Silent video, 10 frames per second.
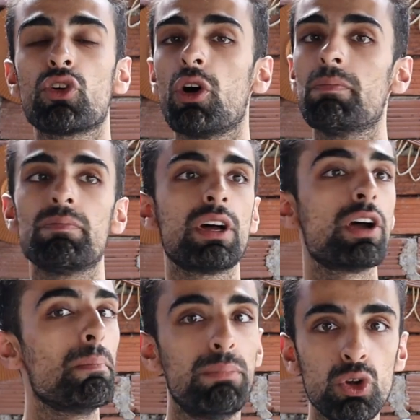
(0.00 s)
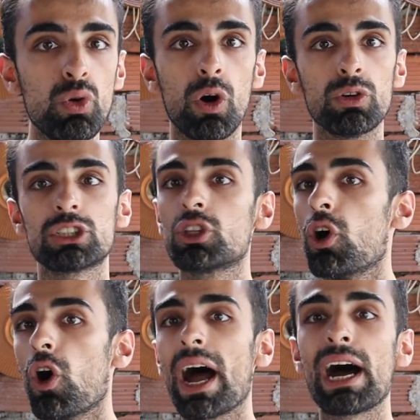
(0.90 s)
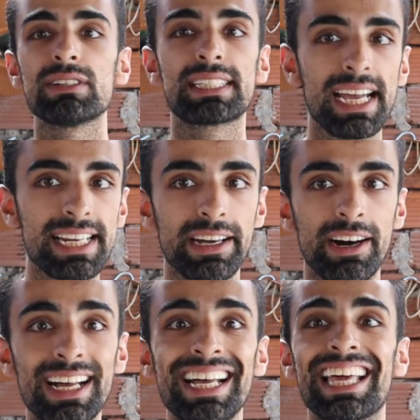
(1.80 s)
from Bluehost or HouseGator,